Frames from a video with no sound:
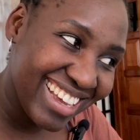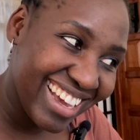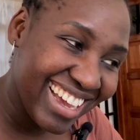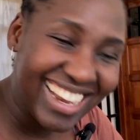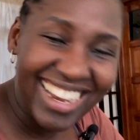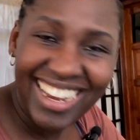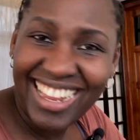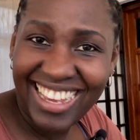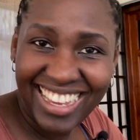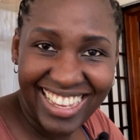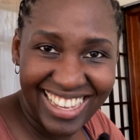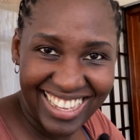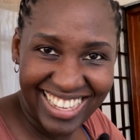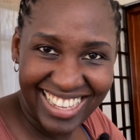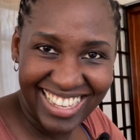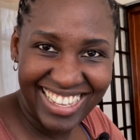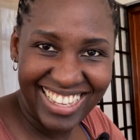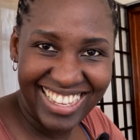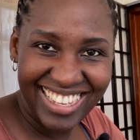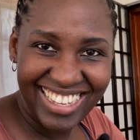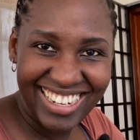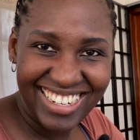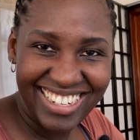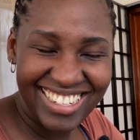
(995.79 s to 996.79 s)
I like
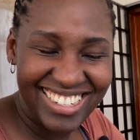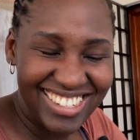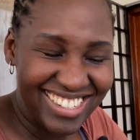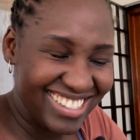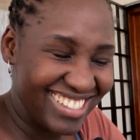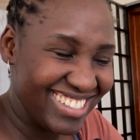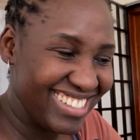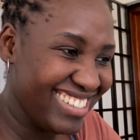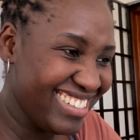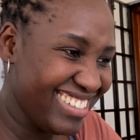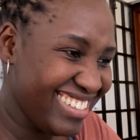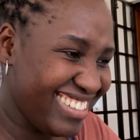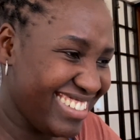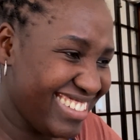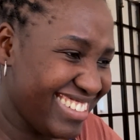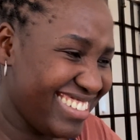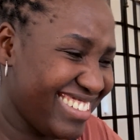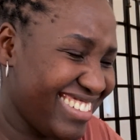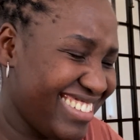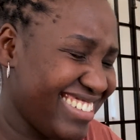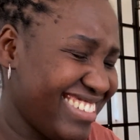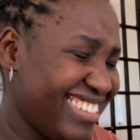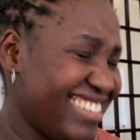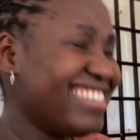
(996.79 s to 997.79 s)
it.
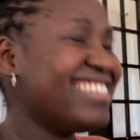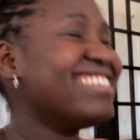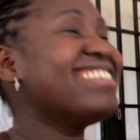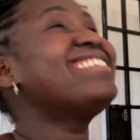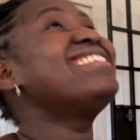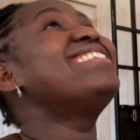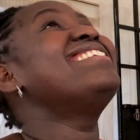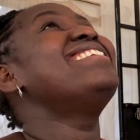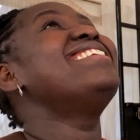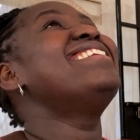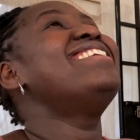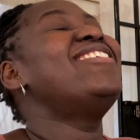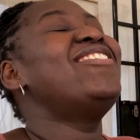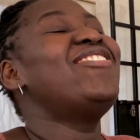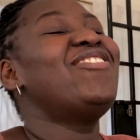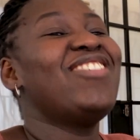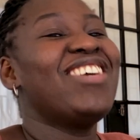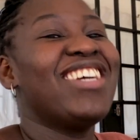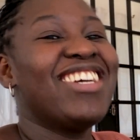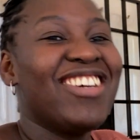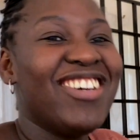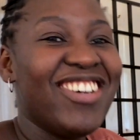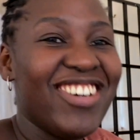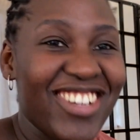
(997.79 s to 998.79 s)
Oh
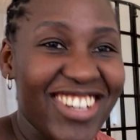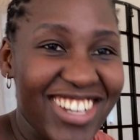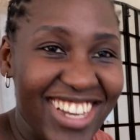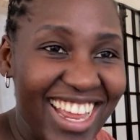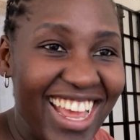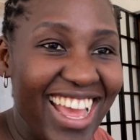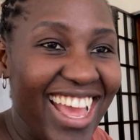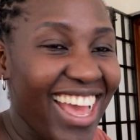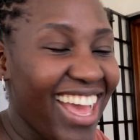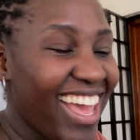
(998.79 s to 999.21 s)
my god.